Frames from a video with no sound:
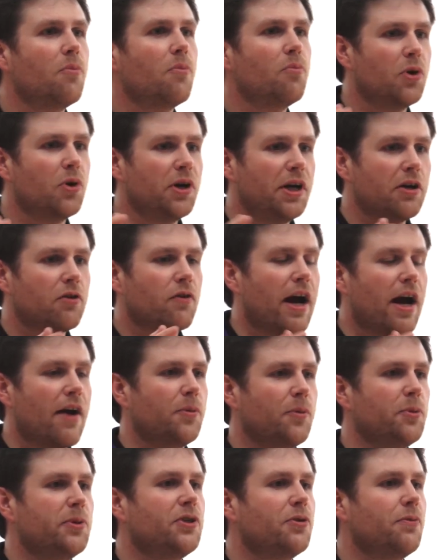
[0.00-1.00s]
Putting Karaf
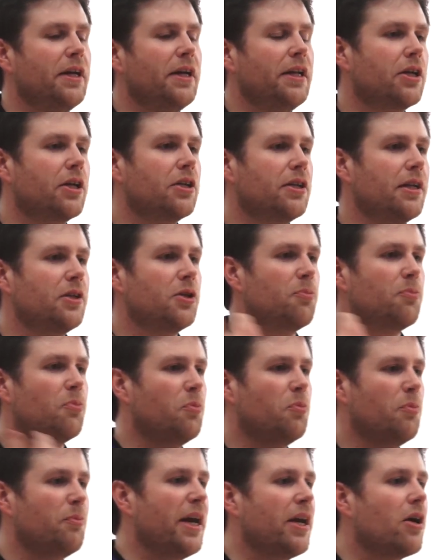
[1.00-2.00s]
in between, they can then
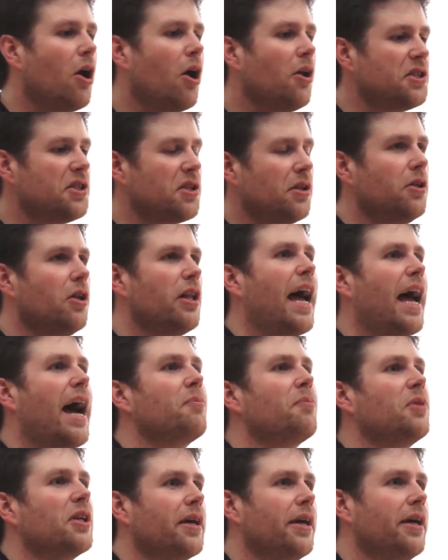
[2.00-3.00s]
make all these little
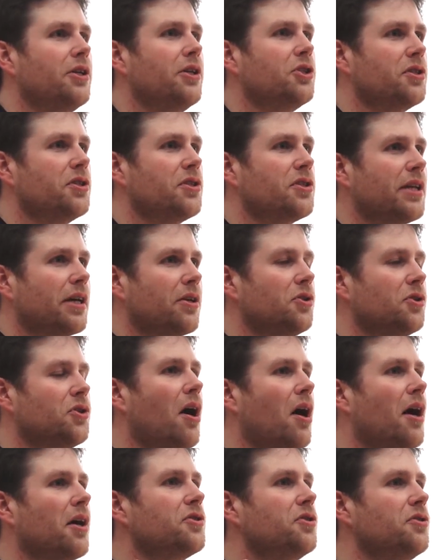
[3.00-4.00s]
applications that can
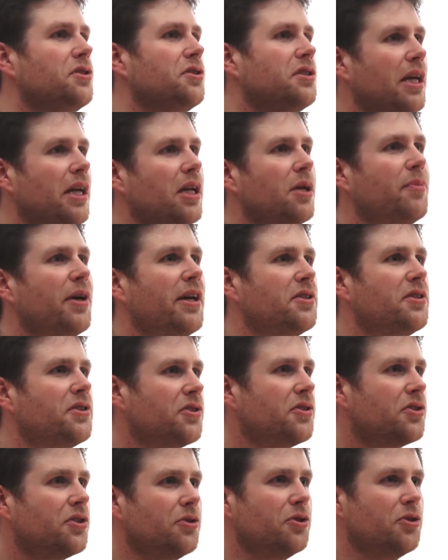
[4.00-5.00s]
talk to
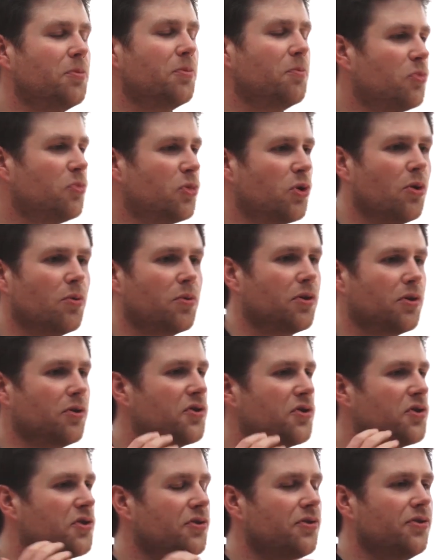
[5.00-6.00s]
databases, to
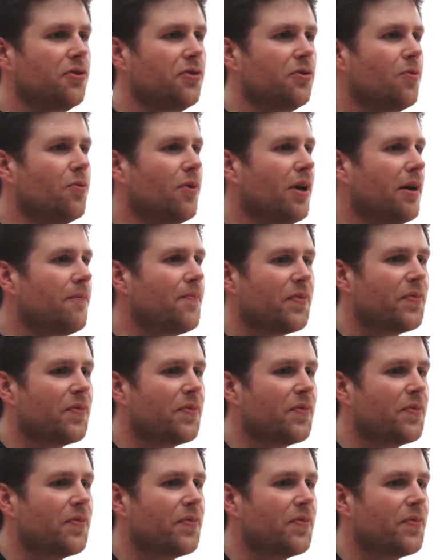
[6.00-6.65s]
brokers, to